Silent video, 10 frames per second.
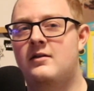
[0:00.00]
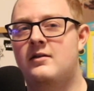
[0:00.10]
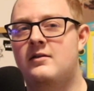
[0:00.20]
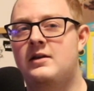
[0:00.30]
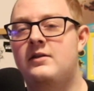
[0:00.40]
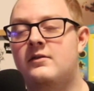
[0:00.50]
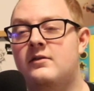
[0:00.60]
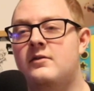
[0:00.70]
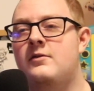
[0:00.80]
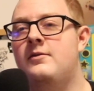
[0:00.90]
is
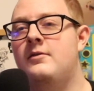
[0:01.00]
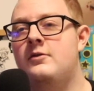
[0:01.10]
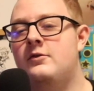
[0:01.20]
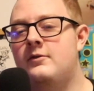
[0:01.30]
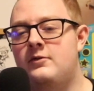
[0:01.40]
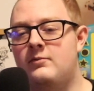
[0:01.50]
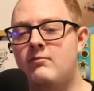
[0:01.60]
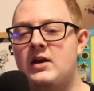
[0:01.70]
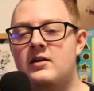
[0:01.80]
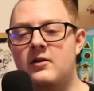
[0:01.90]

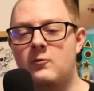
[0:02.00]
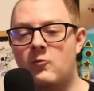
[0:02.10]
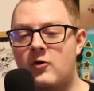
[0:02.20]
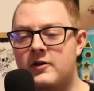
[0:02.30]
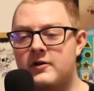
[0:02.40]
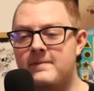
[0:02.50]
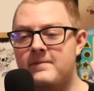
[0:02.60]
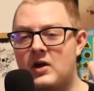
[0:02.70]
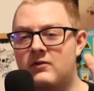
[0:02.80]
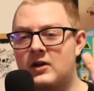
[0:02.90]
making one
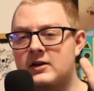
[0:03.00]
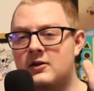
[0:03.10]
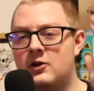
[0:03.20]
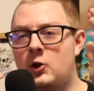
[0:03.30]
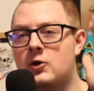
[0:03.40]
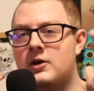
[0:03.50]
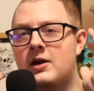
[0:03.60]
of like looking